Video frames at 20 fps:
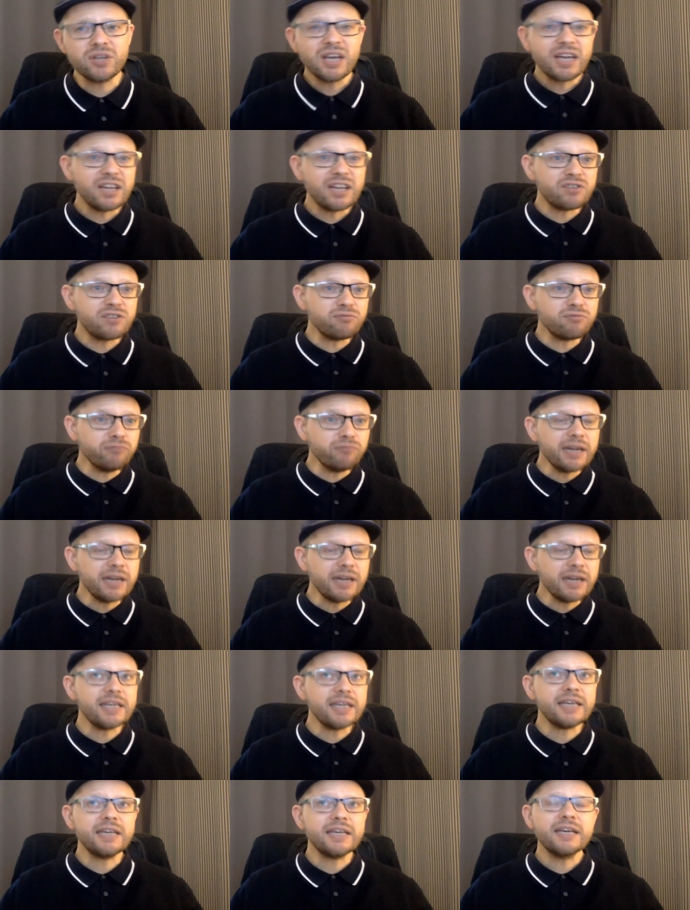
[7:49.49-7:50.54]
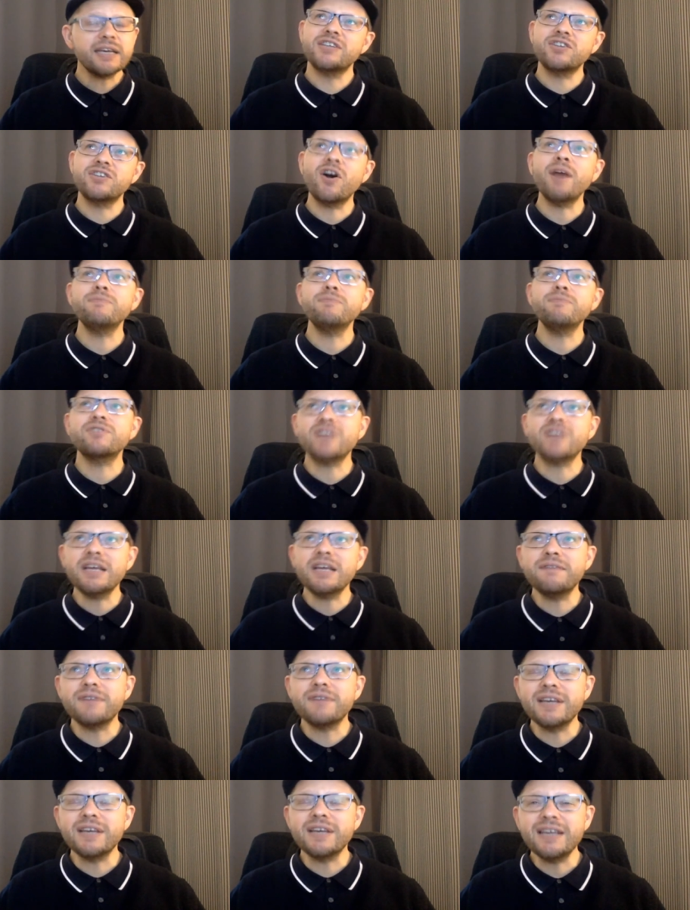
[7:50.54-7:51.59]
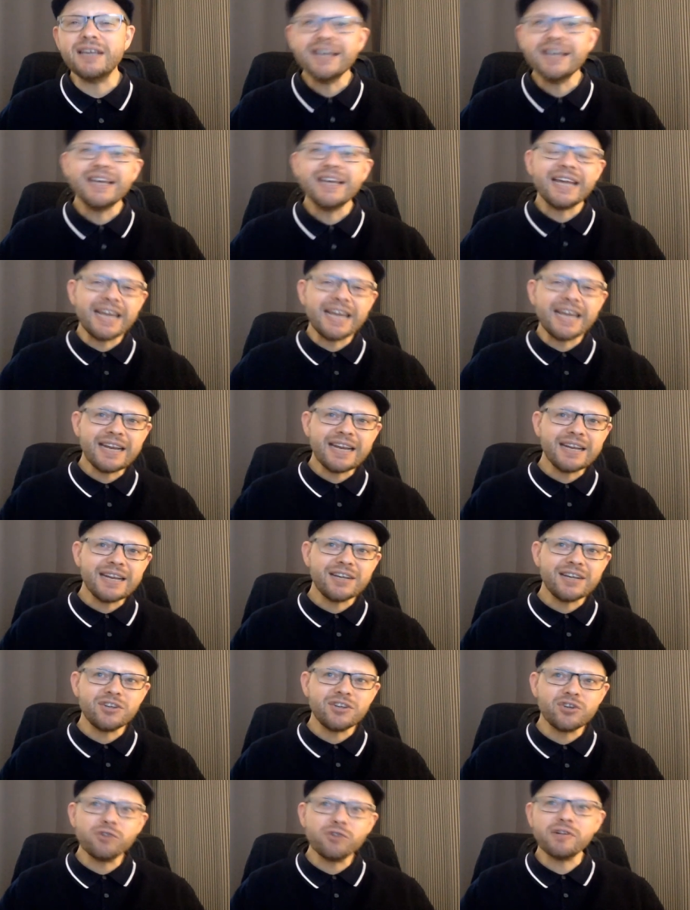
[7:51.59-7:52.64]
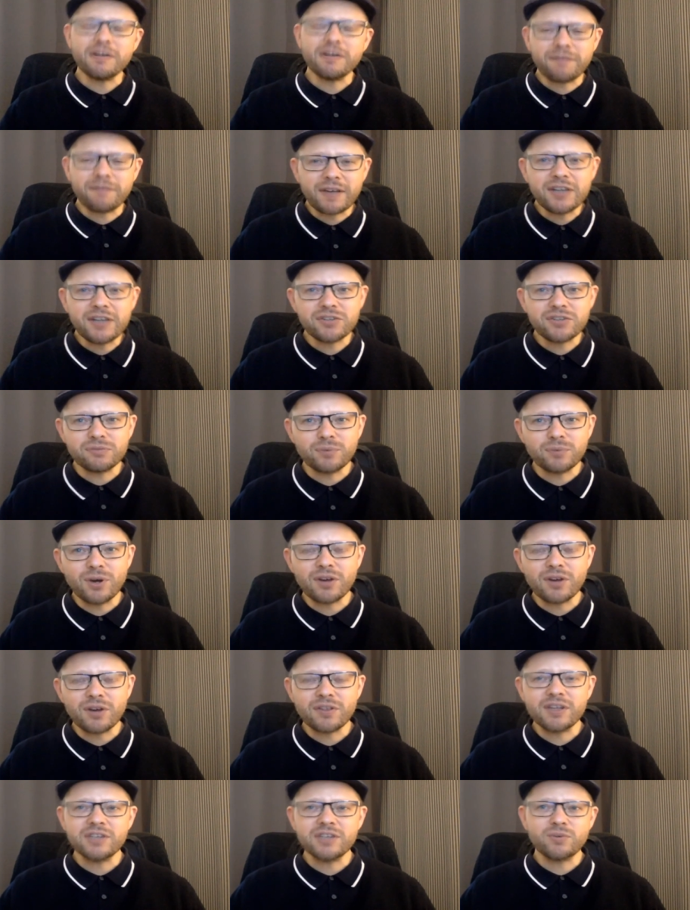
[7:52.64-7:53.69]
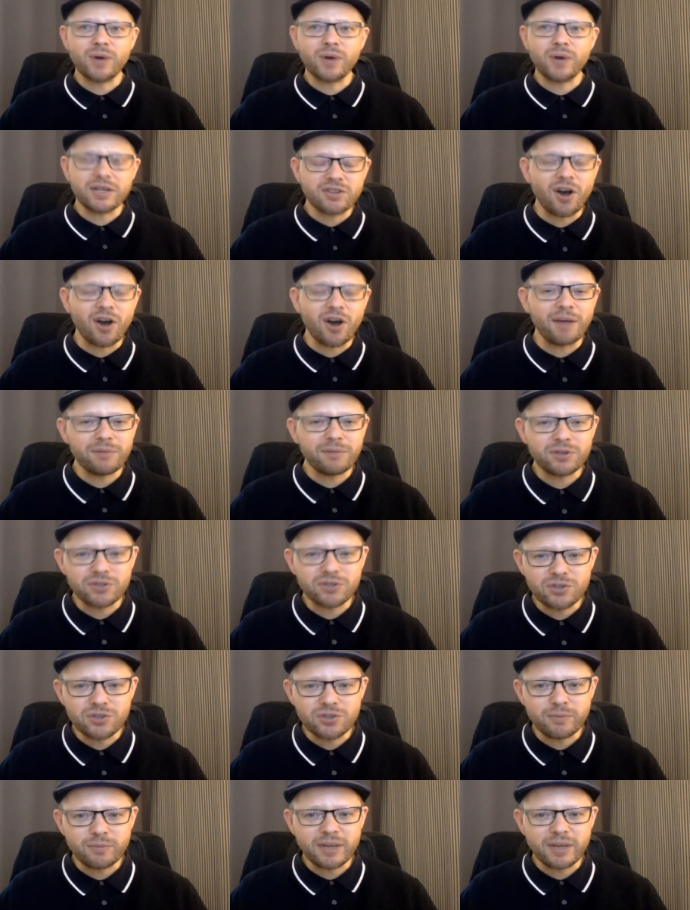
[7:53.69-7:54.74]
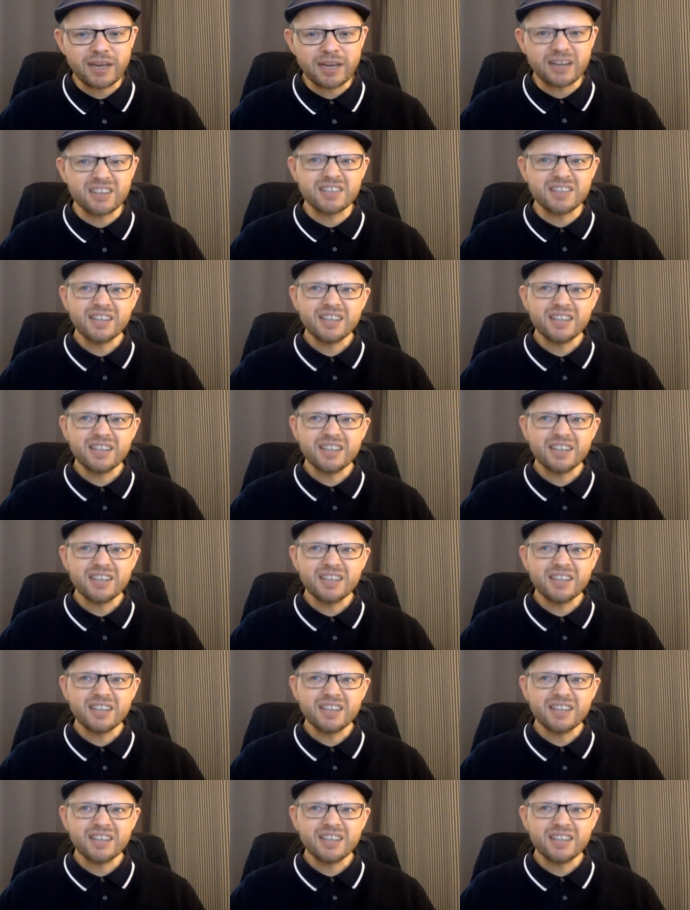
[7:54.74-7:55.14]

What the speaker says: It's really time saving during a phase of work that is quite time consuming and